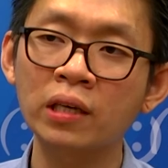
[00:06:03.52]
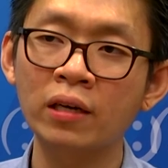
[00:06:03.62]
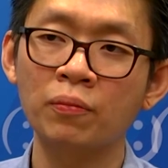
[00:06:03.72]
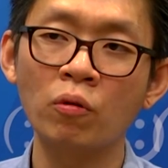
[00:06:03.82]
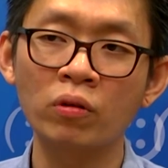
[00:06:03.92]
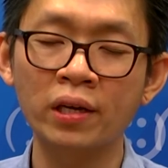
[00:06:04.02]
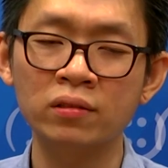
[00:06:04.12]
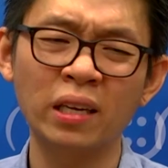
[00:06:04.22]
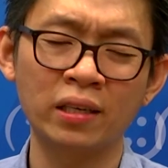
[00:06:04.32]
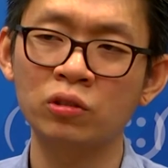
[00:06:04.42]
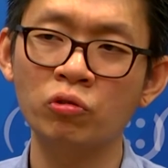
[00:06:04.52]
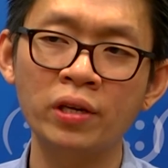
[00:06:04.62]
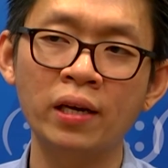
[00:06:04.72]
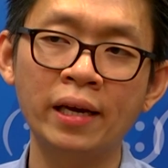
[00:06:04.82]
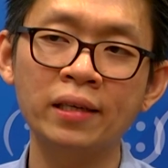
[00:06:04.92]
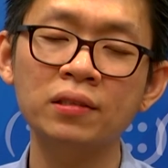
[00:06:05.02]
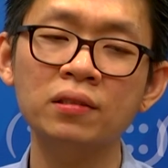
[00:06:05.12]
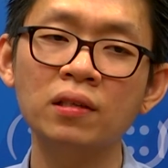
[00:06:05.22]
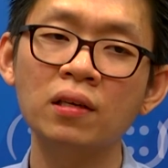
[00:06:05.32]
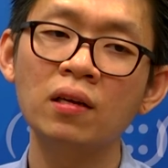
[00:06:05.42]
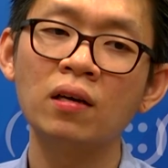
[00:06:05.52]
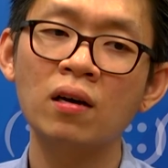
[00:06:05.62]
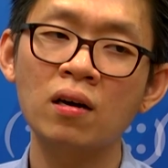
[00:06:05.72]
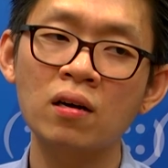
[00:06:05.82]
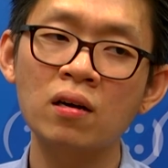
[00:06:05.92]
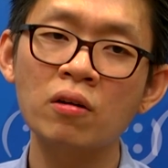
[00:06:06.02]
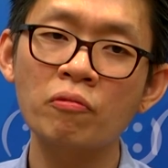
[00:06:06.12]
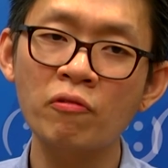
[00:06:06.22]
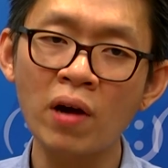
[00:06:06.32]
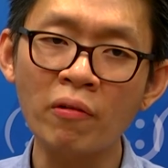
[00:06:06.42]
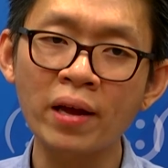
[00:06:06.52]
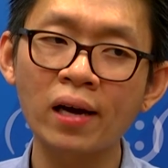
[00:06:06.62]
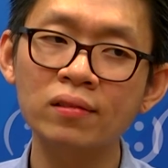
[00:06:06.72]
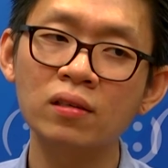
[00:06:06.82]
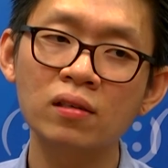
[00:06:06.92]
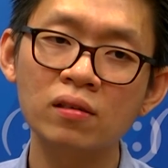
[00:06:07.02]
kind of progress like 2 years later. We found that